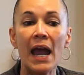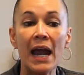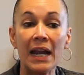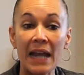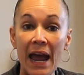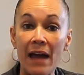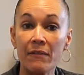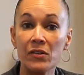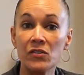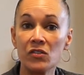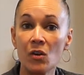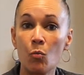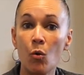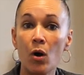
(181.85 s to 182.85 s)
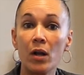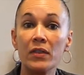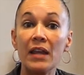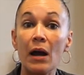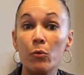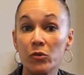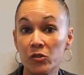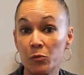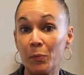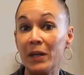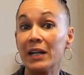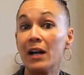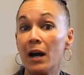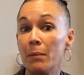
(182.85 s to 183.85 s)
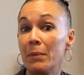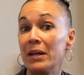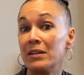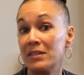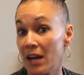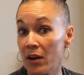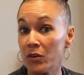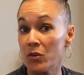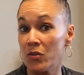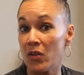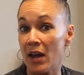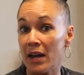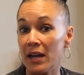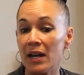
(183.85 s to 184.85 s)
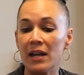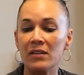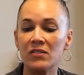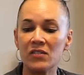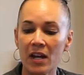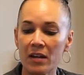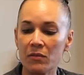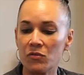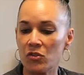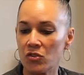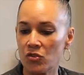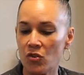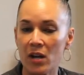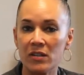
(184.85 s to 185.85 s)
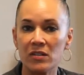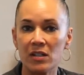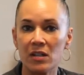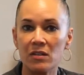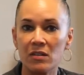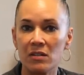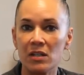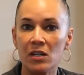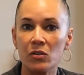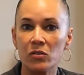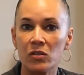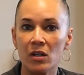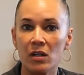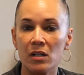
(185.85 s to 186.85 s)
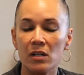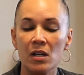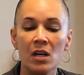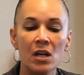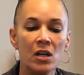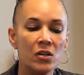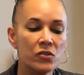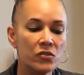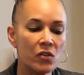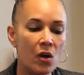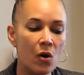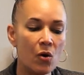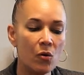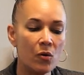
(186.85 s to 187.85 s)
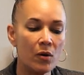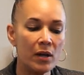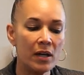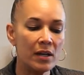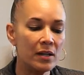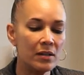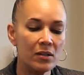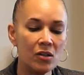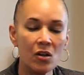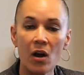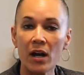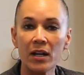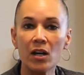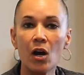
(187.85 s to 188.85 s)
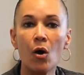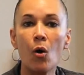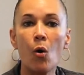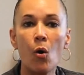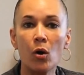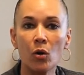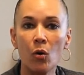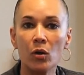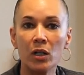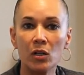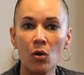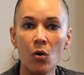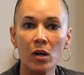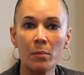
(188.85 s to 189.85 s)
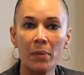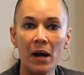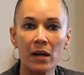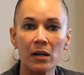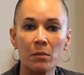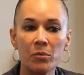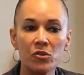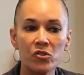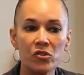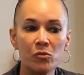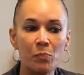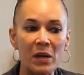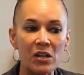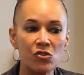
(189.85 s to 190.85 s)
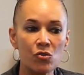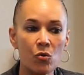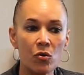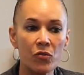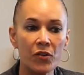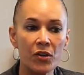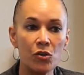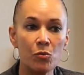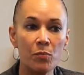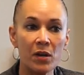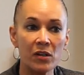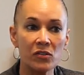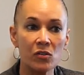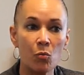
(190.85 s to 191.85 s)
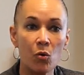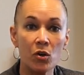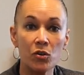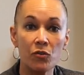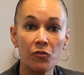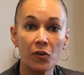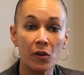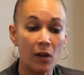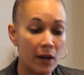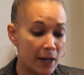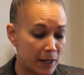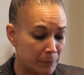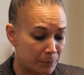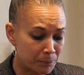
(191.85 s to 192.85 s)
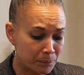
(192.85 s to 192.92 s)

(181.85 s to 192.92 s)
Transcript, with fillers: and having someone that will speak up and tell you that instead of just trying to get the deal done. So it, you know, I could go on on and on about it, but just make sure that you pick someone you feel like